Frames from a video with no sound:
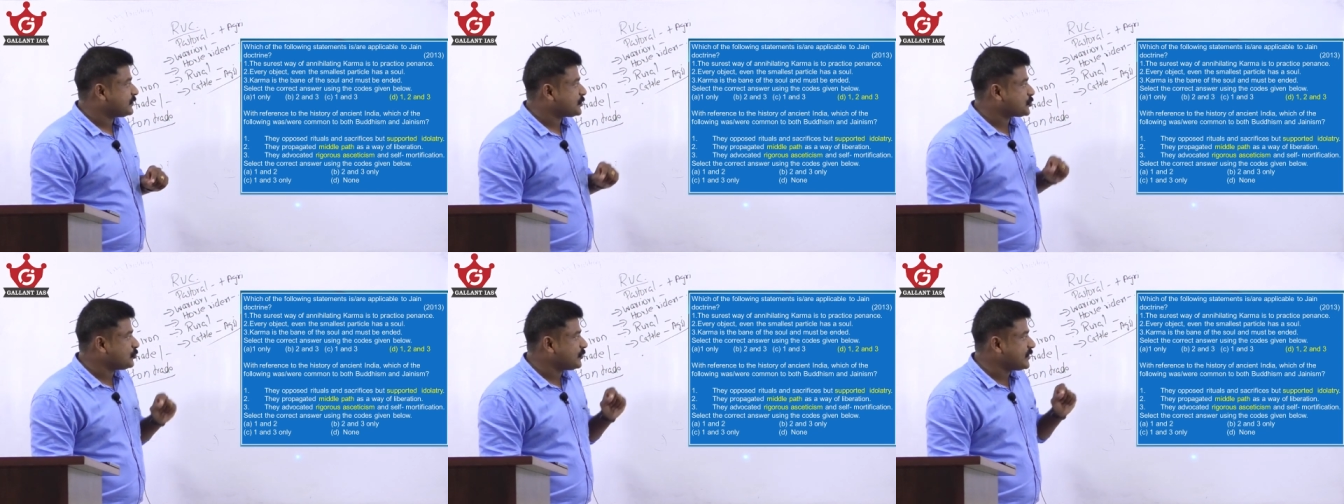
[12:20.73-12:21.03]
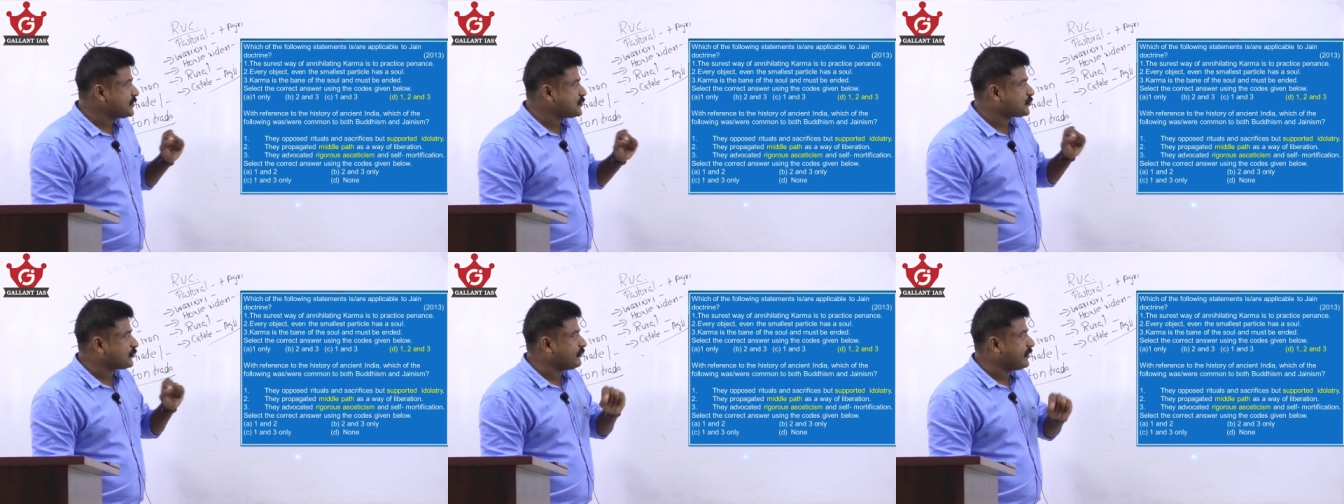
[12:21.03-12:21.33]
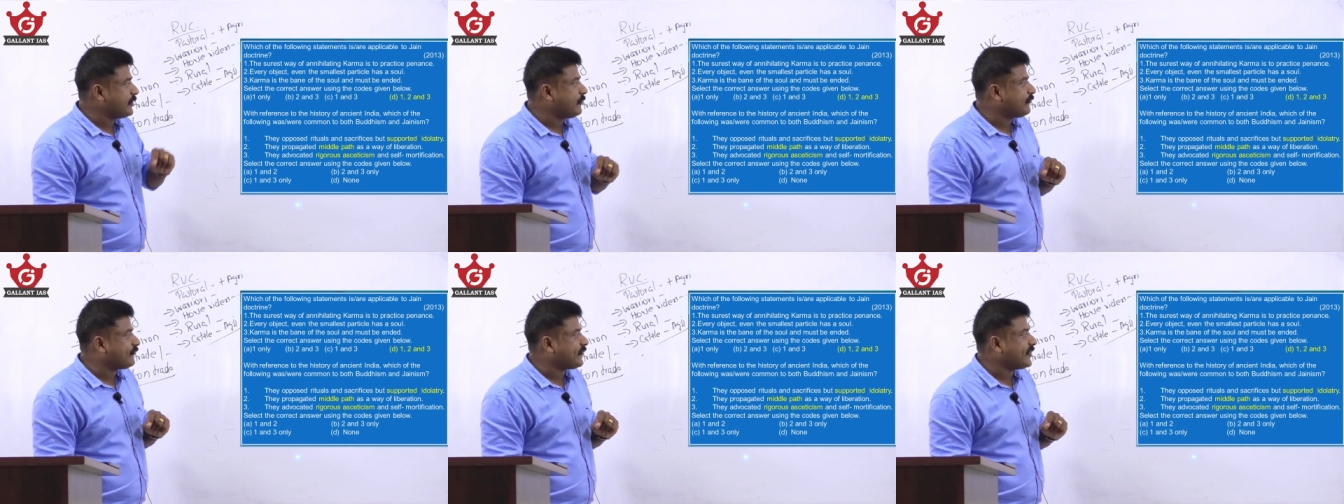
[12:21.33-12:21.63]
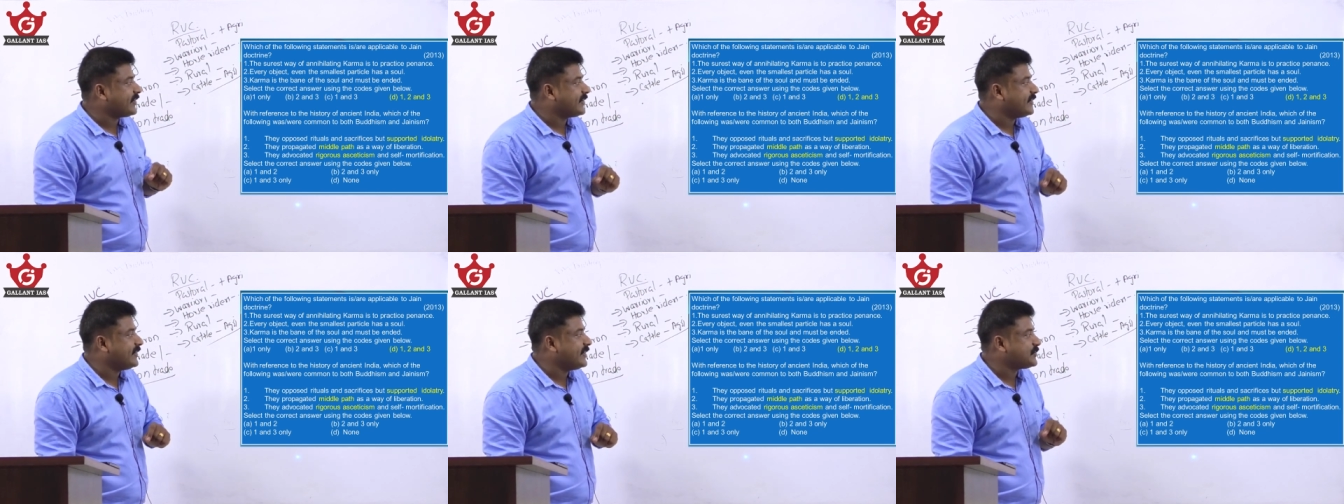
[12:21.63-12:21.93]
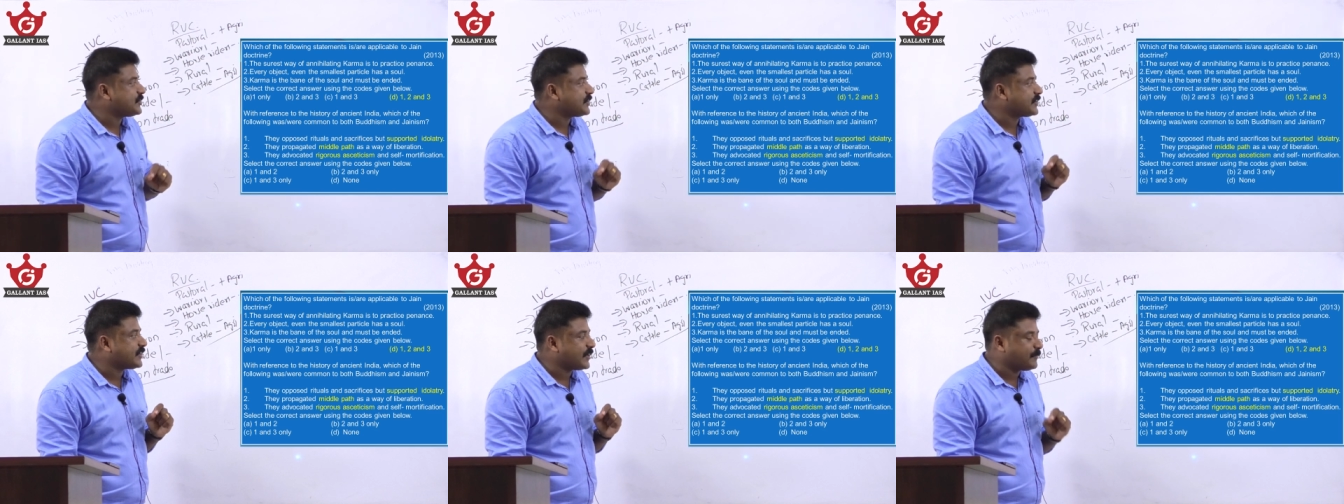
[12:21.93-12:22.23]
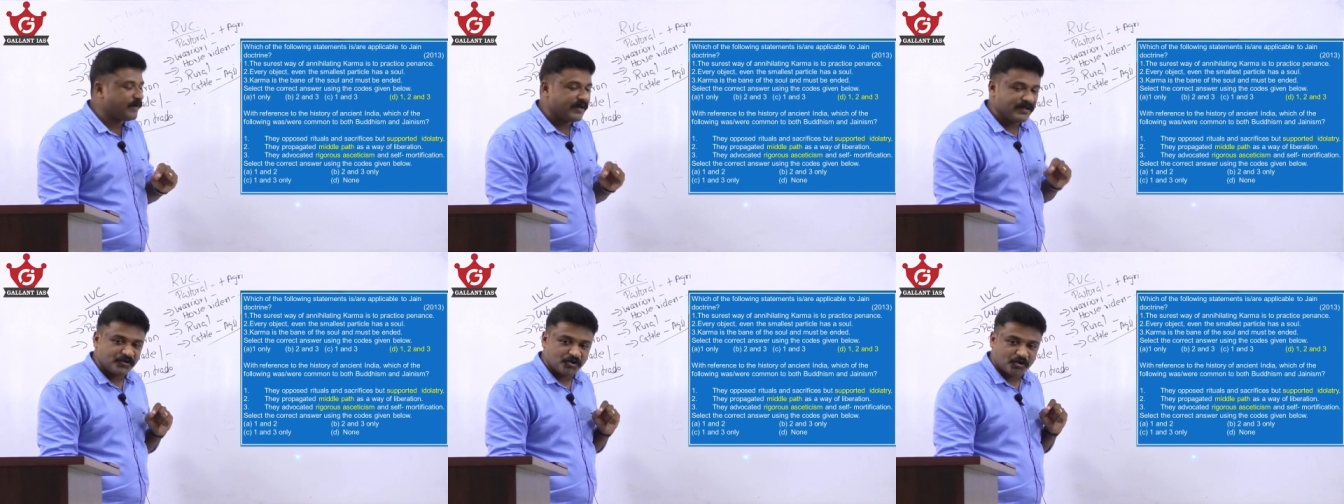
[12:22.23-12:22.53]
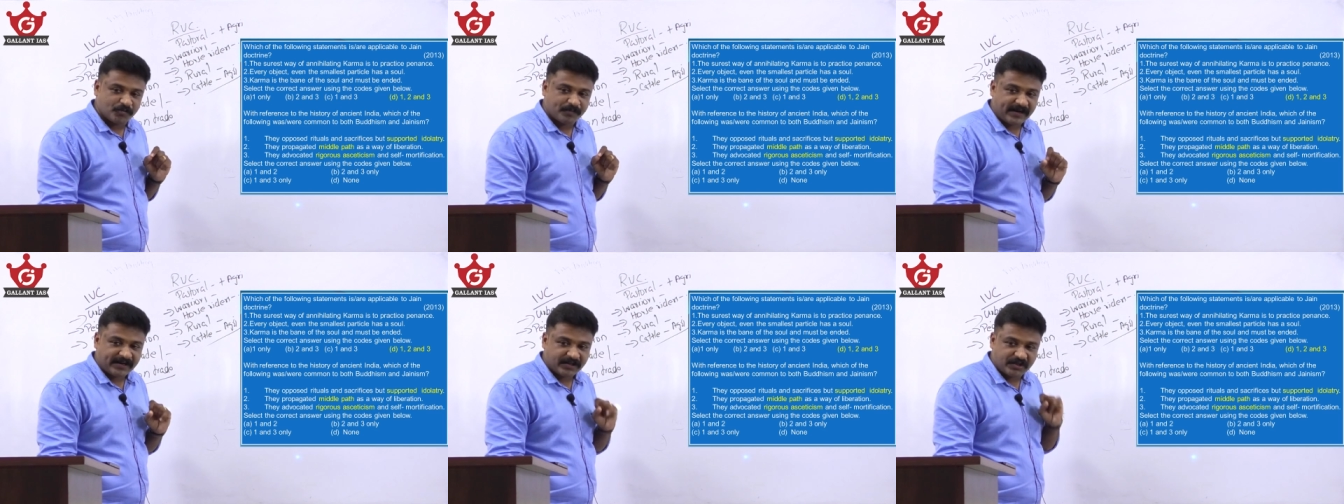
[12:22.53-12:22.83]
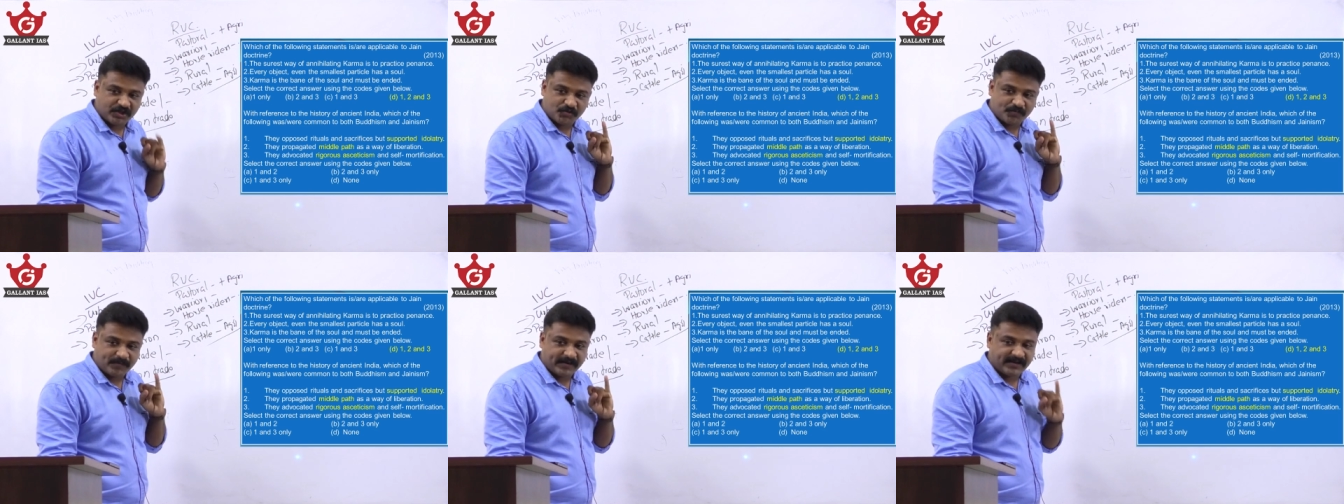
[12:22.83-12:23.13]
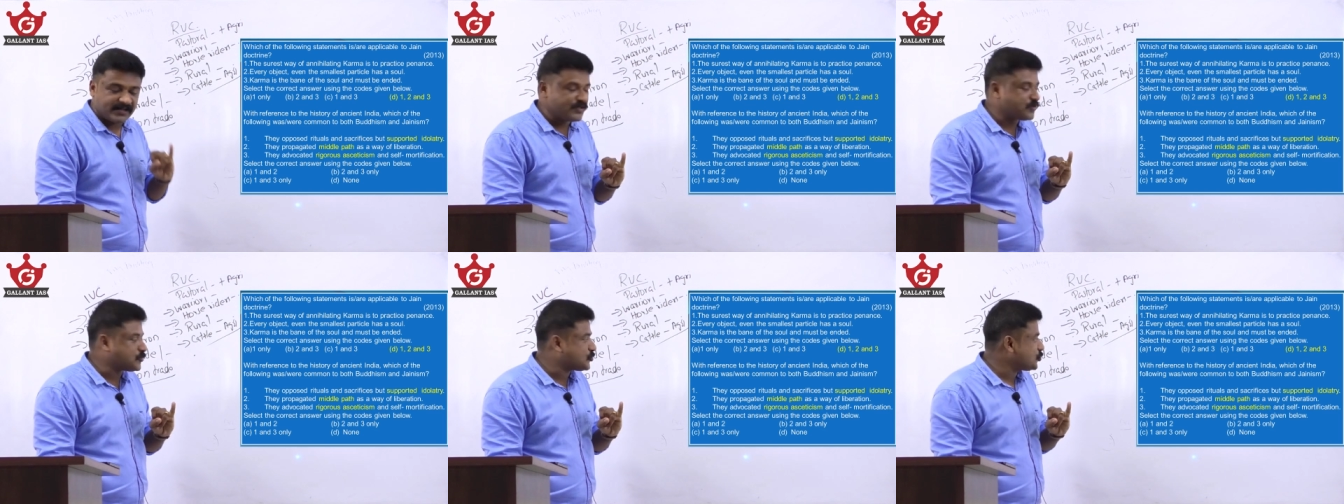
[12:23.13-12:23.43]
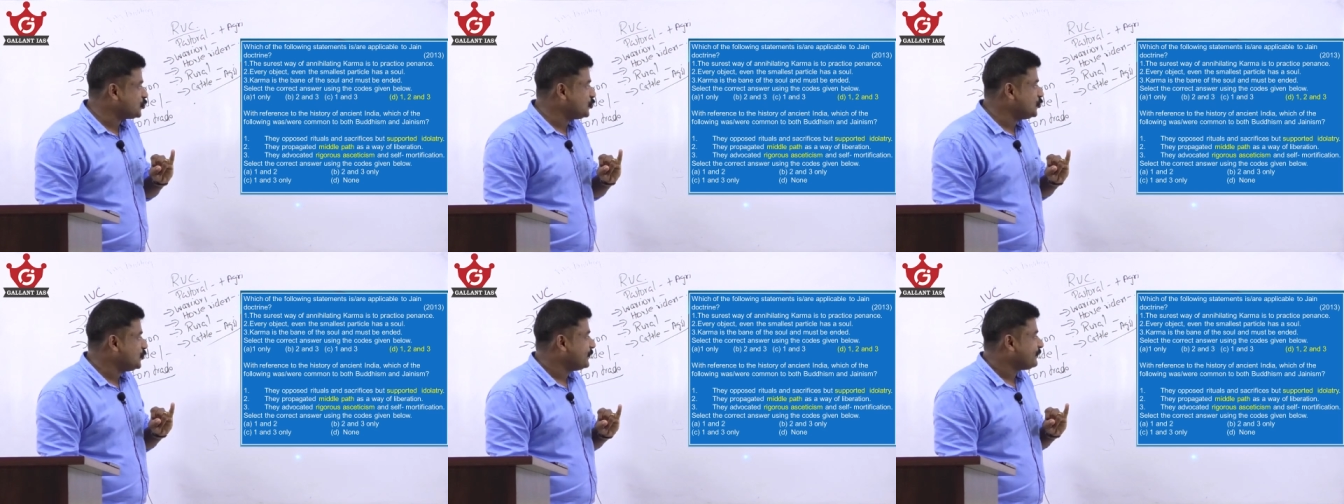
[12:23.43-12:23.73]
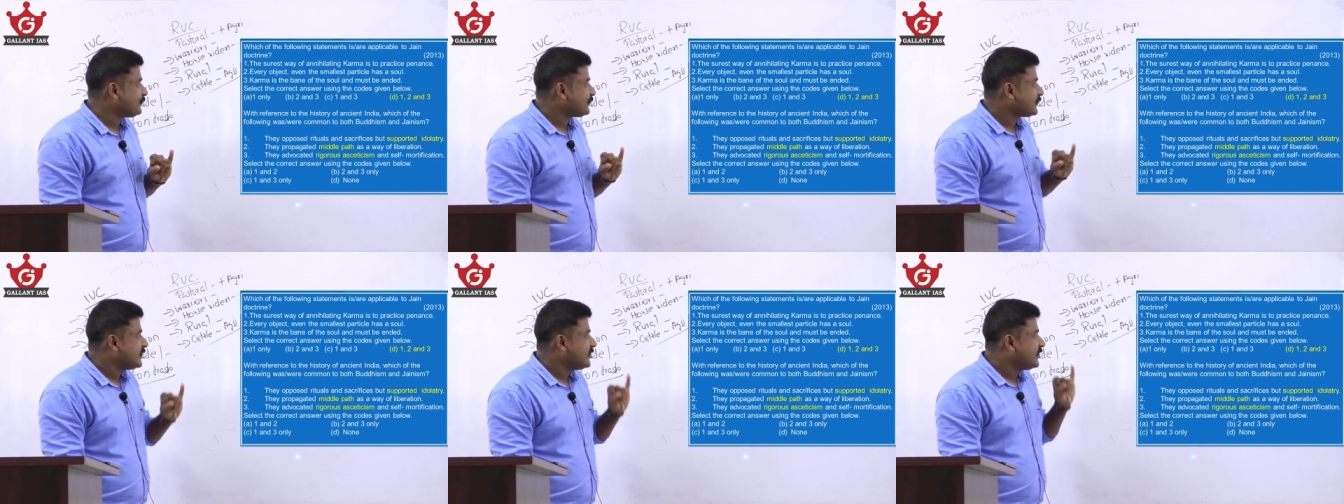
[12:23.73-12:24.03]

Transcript: Surest way of annihilating karma is to practice penance. True.